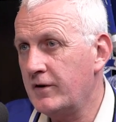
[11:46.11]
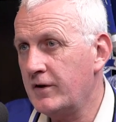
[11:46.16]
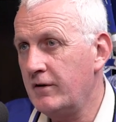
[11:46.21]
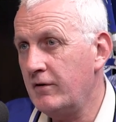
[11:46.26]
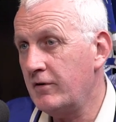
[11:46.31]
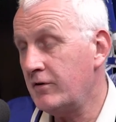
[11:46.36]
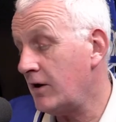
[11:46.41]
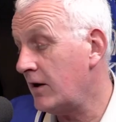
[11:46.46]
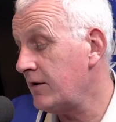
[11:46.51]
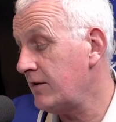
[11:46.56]

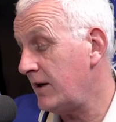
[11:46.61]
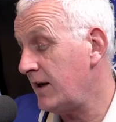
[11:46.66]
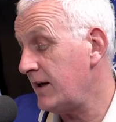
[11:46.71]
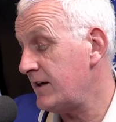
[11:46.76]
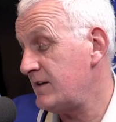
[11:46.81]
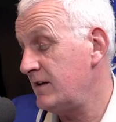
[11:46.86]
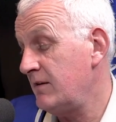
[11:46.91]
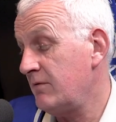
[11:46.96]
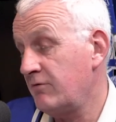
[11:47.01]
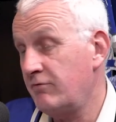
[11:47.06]
And
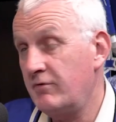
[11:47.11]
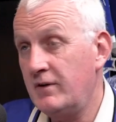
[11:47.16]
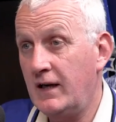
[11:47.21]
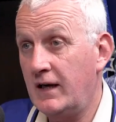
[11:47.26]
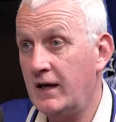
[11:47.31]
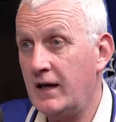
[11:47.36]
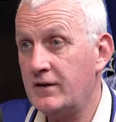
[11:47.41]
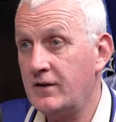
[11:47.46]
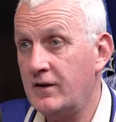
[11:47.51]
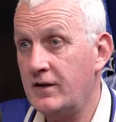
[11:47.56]
actually, I was really
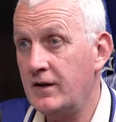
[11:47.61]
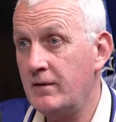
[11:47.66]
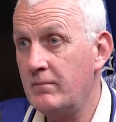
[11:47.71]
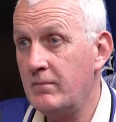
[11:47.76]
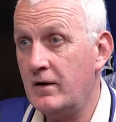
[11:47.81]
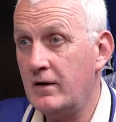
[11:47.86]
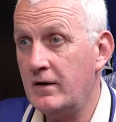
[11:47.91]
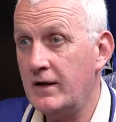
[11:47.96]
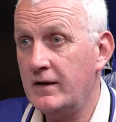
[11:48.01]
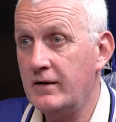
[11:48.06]
glad to see
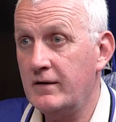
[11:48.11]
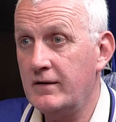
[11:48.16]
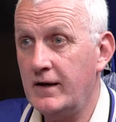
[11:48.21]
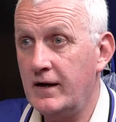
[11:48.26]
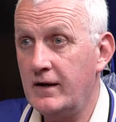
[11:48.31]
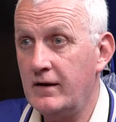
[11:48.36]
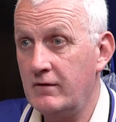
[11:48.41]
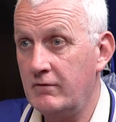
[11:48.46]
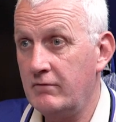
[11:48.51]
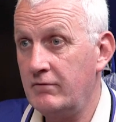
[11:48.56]
Mark Leonard
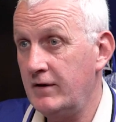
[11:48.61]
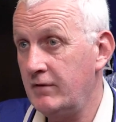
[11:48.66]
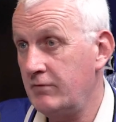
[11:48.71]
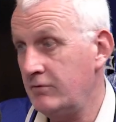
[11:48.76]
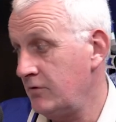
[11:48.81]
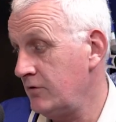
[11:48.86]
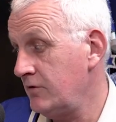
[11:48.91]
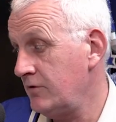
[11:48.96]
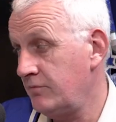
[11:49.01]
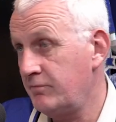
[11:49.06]
get a real
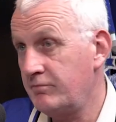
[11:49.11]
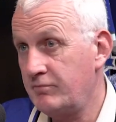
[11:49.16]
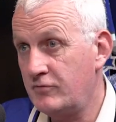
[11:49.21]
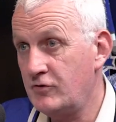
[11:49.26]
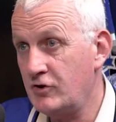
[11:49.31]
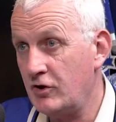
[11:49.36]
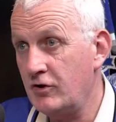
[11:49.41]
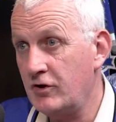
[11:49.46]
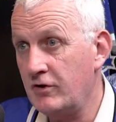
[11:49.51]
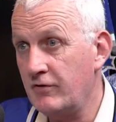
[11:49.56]
good
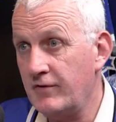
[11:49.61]
chunk